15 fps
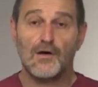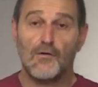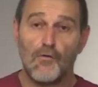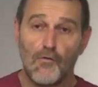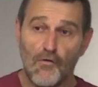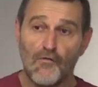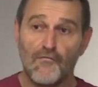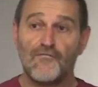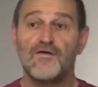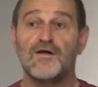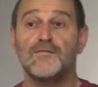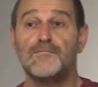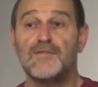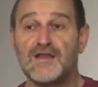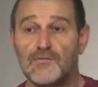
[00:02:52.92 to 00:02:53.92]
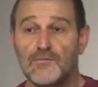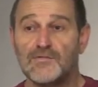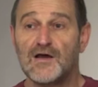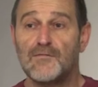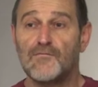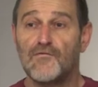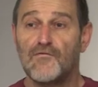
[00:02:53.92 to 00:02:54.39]
of minimum
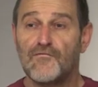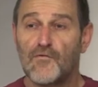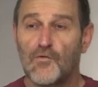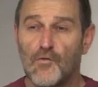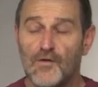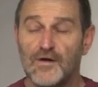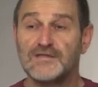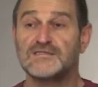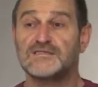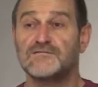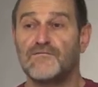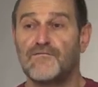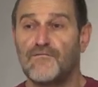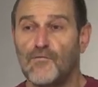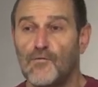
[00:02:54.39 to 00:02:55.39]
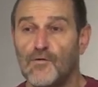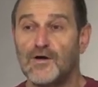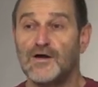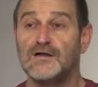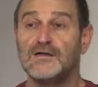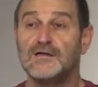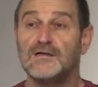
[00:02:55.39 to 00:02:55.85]
number of coins
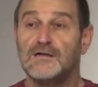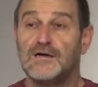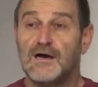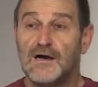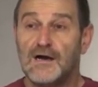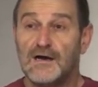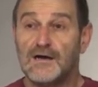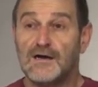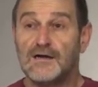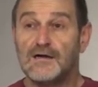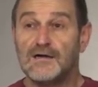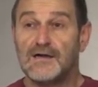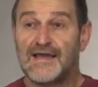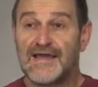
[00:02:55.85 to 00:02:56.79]
for uh,